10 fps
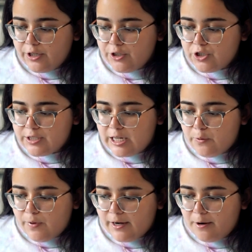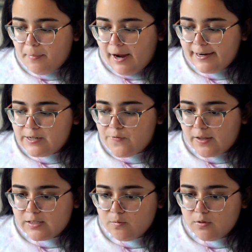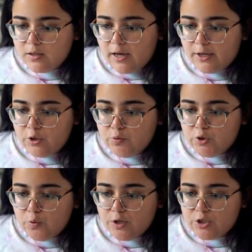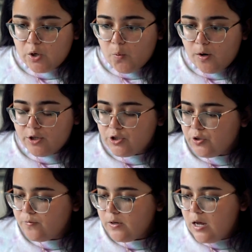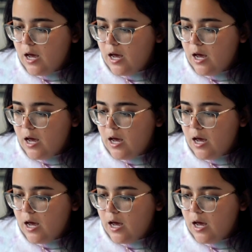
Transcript: here. Just keep that in mind if that's something that you do or don't want to do.